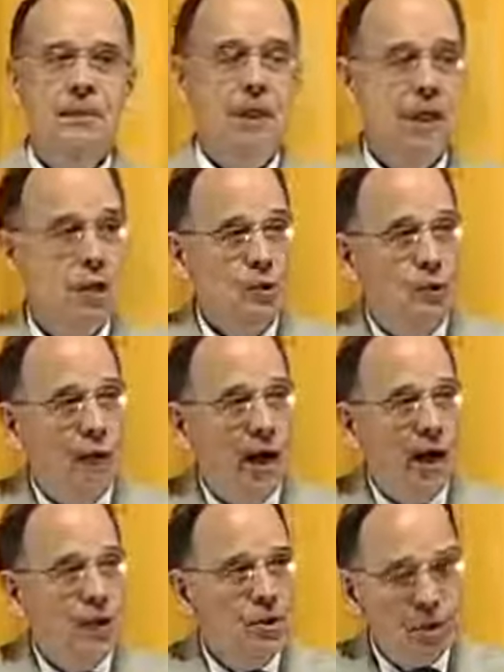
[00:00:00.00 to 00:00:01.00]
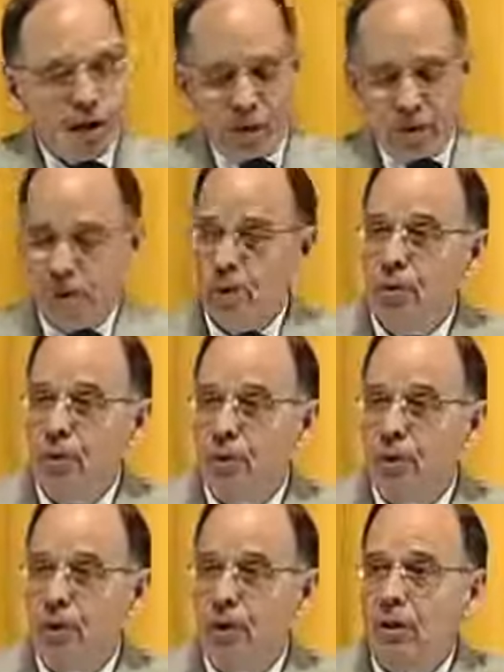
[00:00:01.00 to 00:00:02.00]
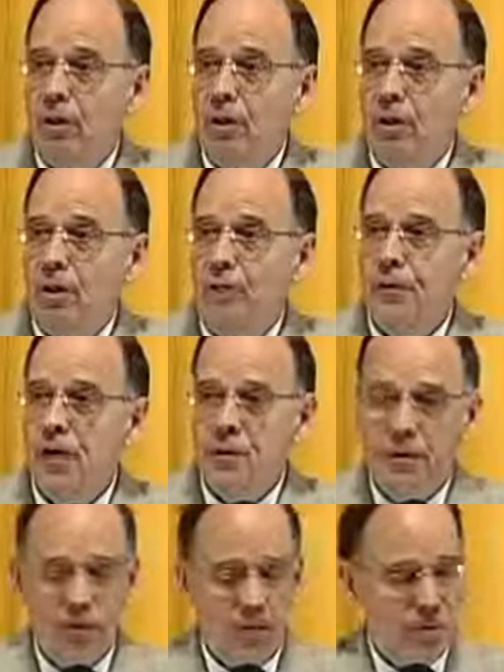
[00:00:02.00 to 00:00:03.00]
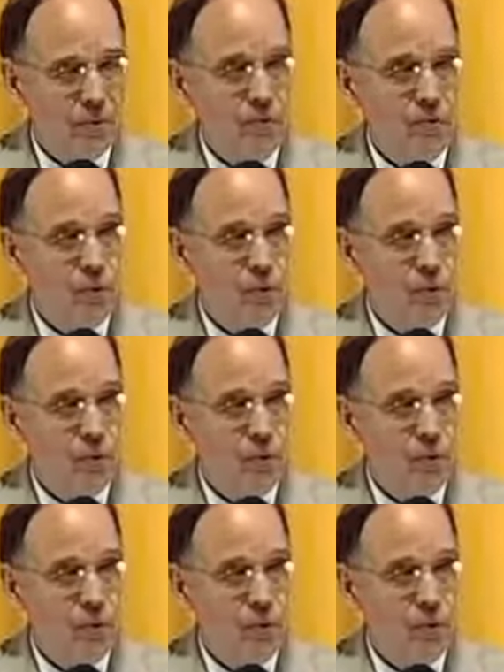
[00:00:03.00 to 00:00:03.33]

And these were passed on through some of the early church fathers.